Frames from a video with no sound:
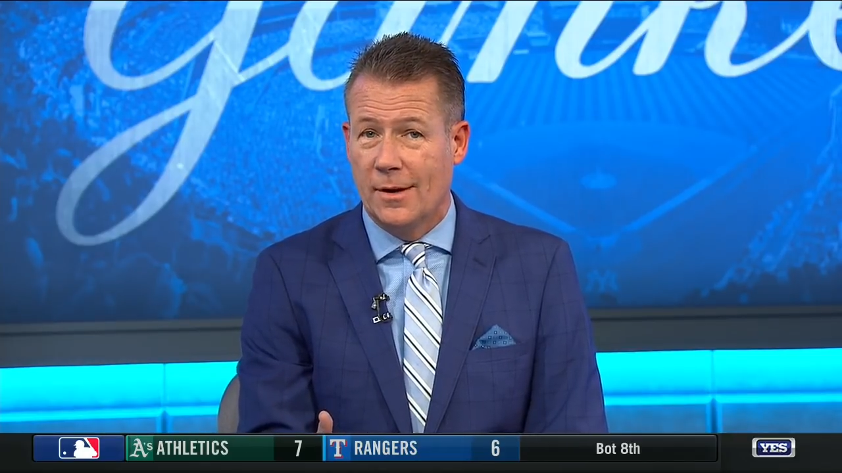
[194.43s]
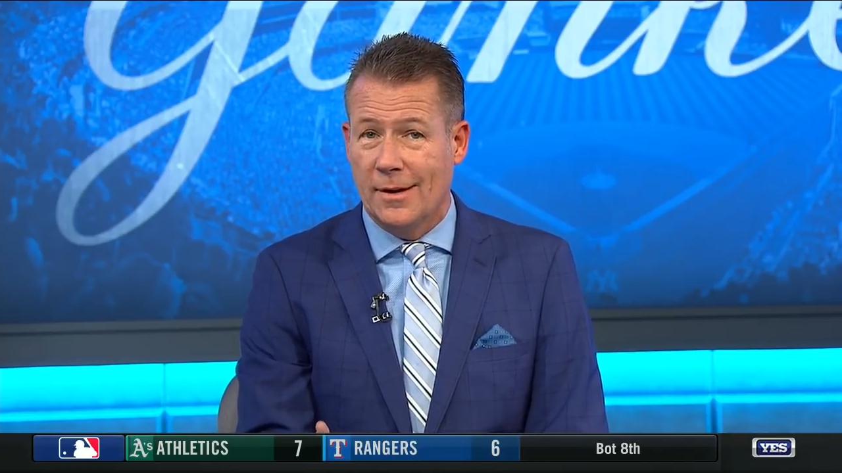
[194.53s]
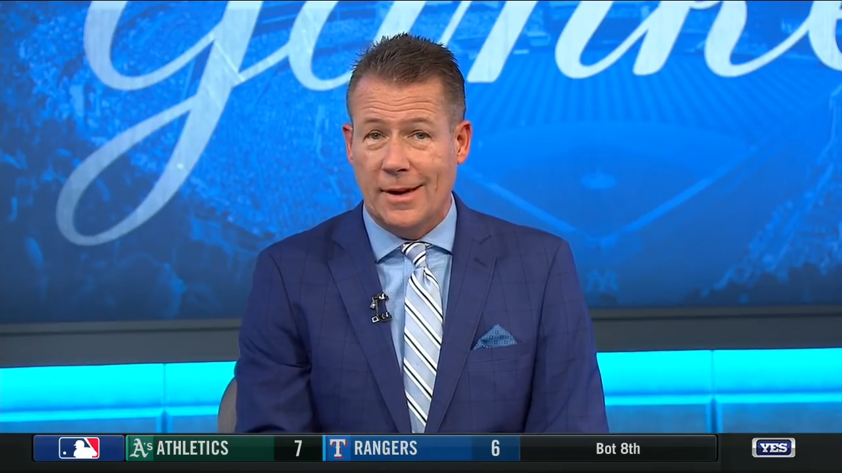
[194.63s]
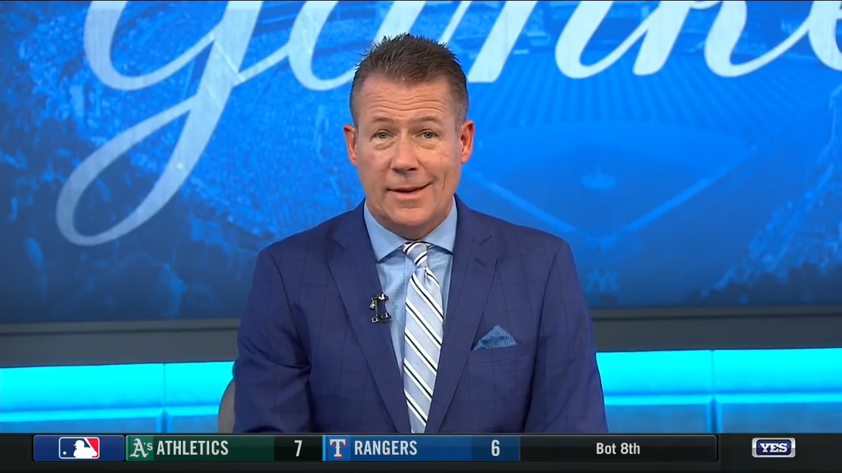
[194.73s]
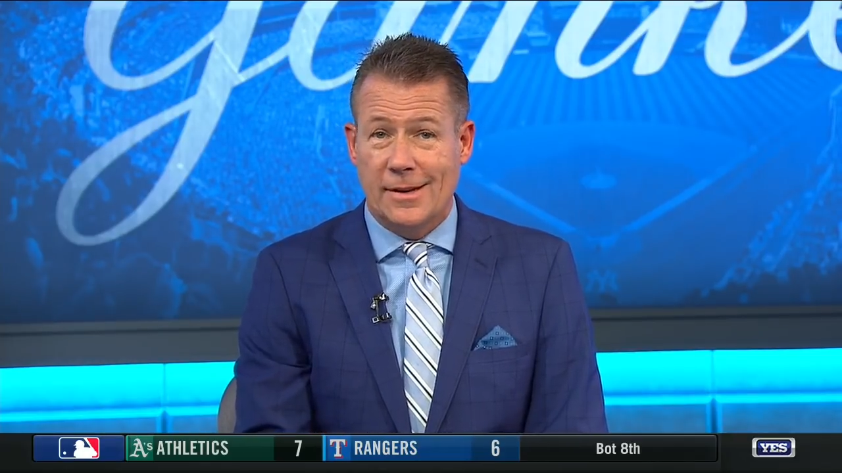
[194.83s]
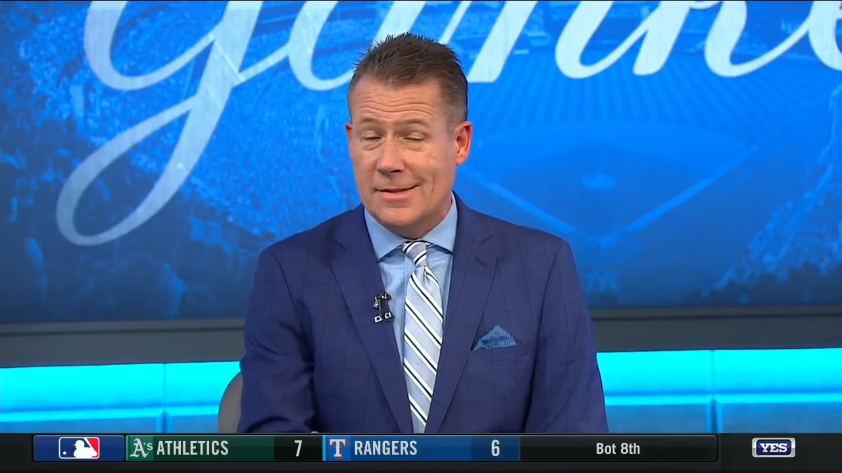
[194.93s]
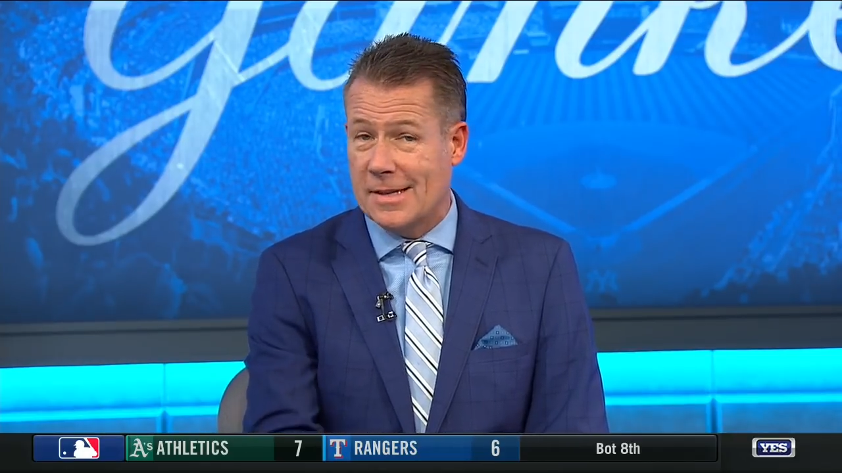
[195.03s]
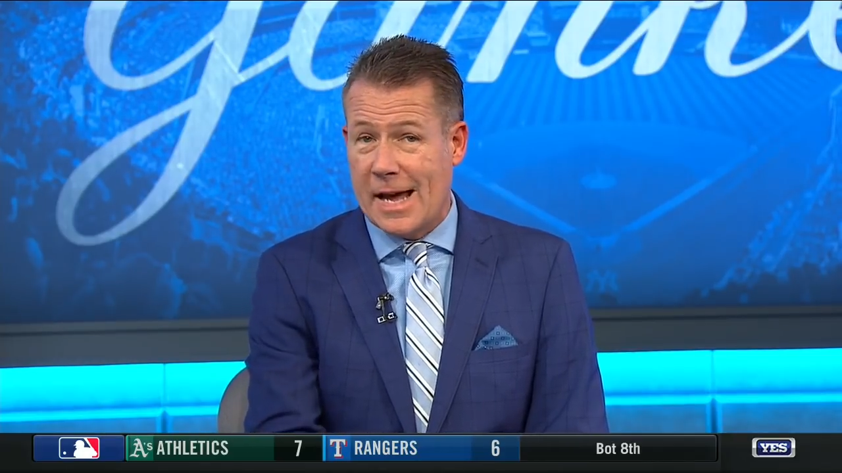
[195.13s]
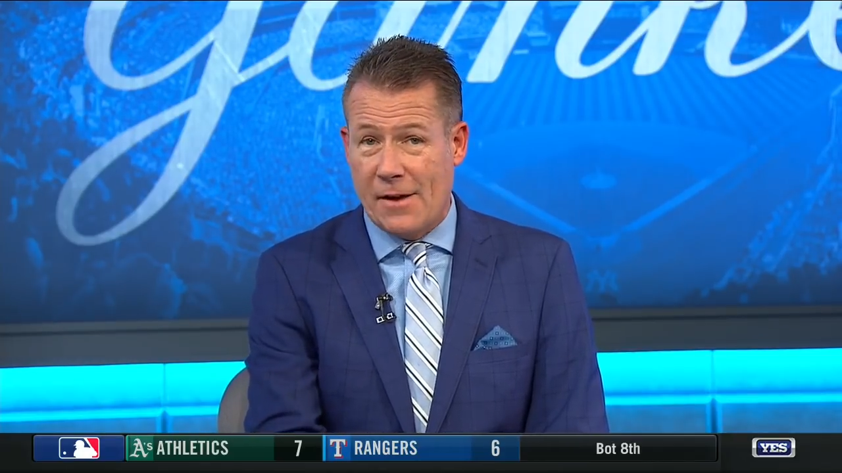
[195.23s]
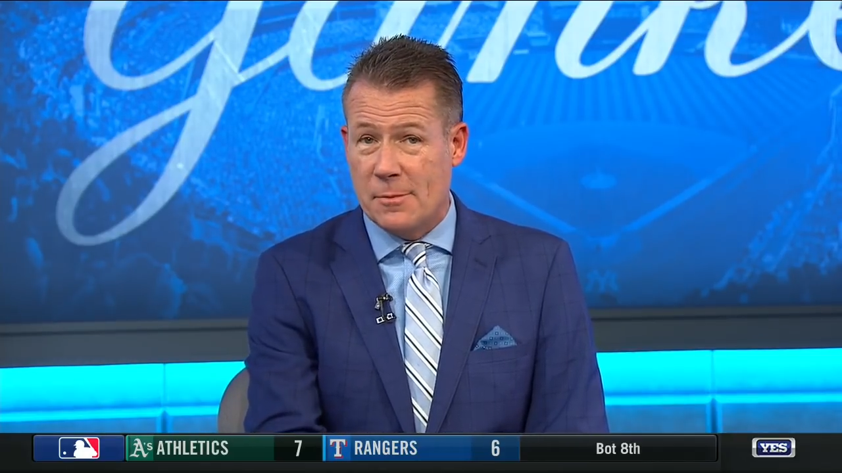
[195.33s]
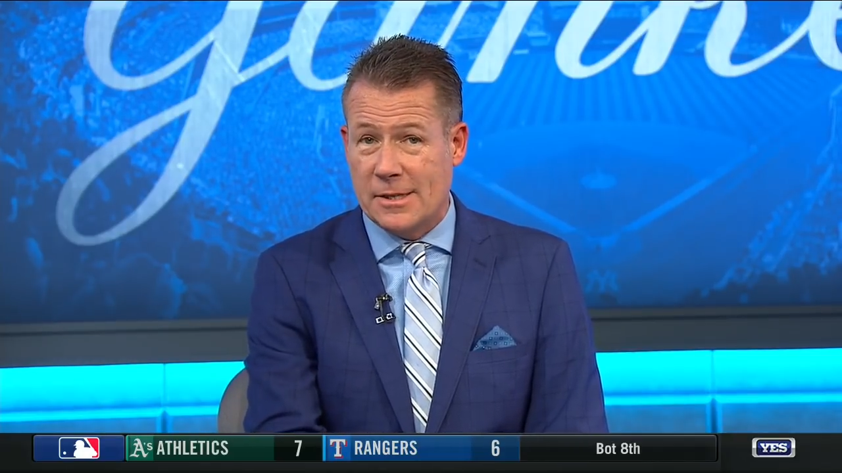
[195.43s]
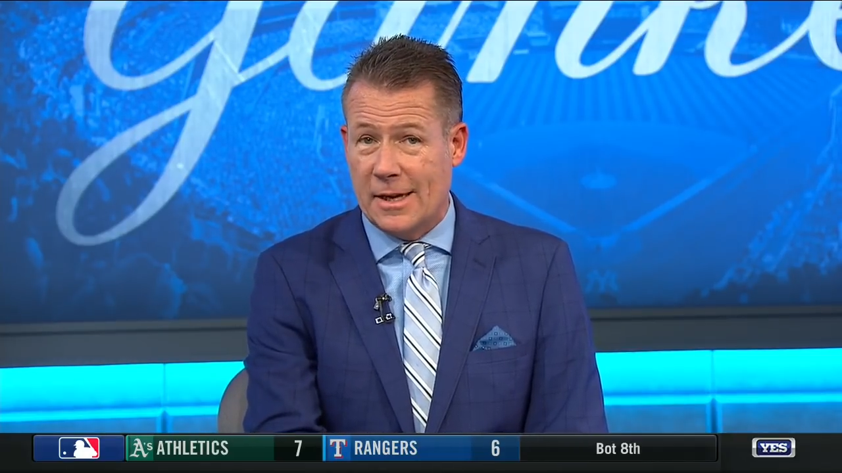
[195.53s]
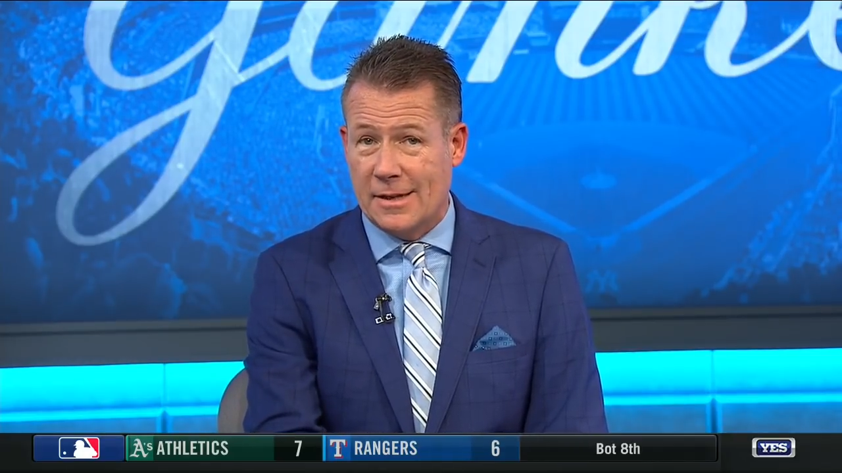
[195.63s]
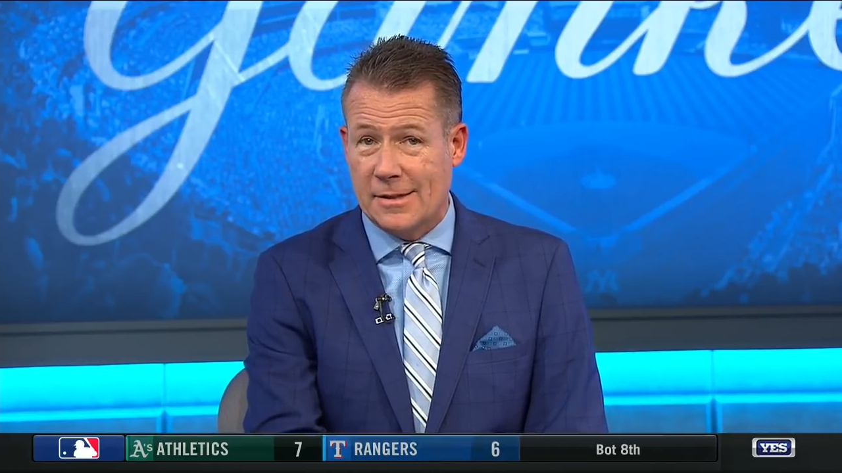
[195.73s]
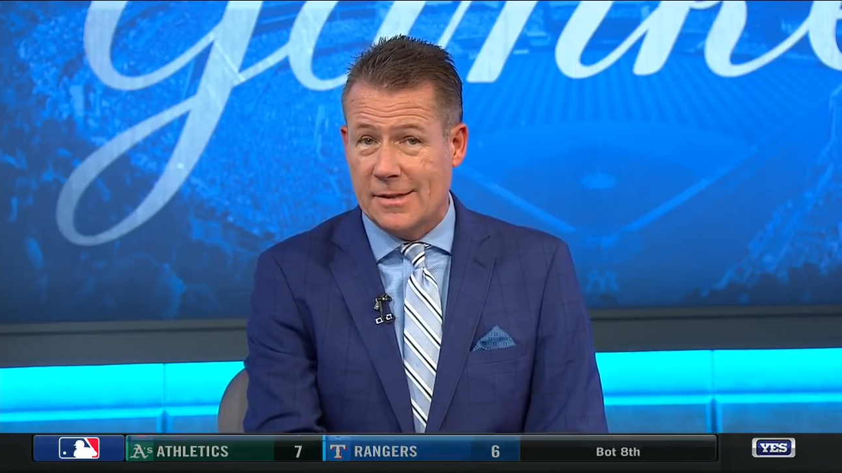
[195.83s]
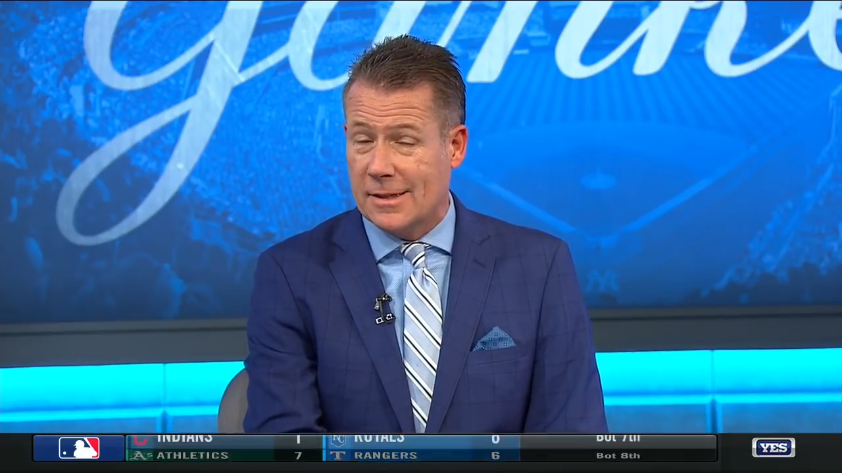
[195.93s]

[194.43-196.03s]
he doesn't have Betances,